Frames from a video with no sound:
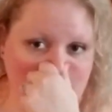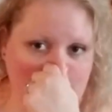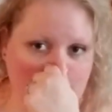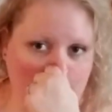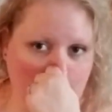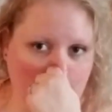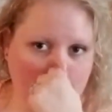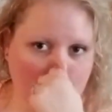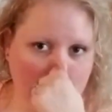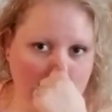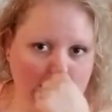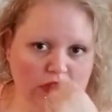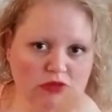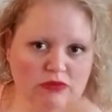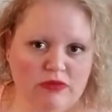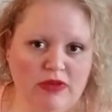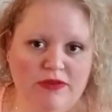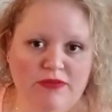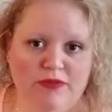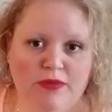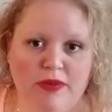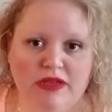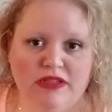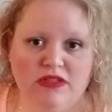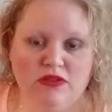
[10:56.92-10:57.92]
gave it to my
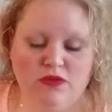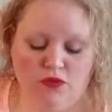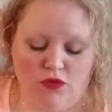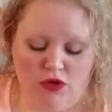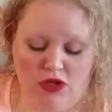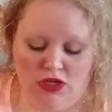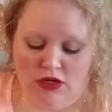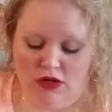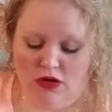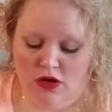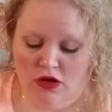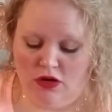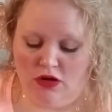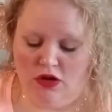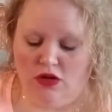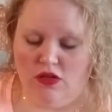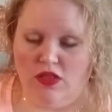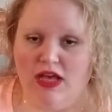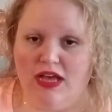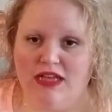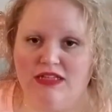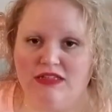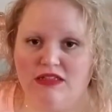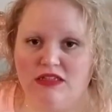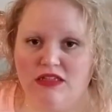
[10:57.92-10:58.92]
best friend on our
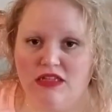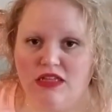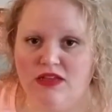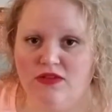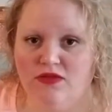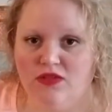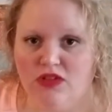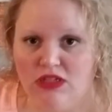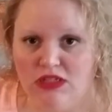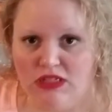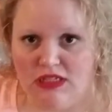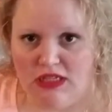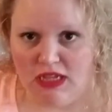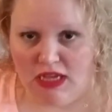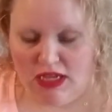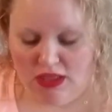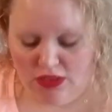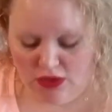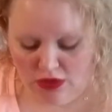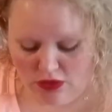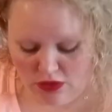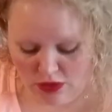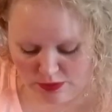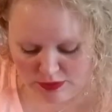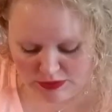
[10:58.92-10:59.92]
last evening
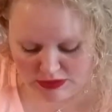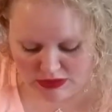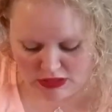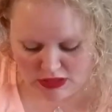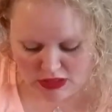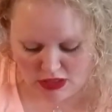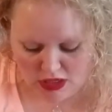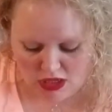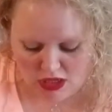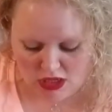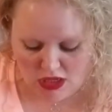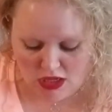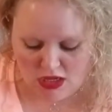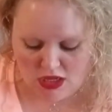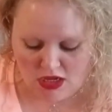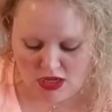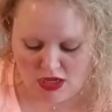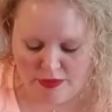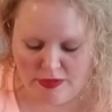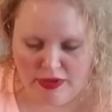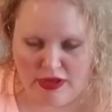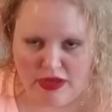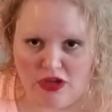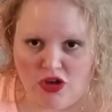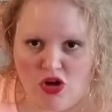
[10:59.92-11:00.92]
together
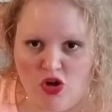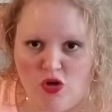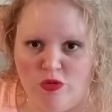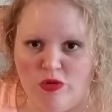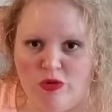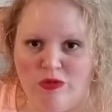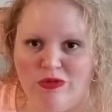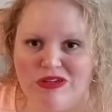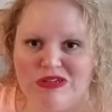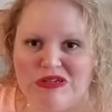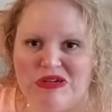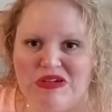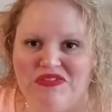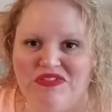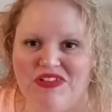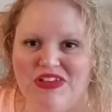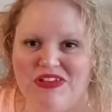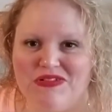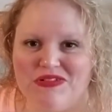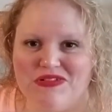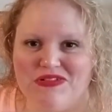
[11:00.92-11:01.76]
back home. We went to our favorite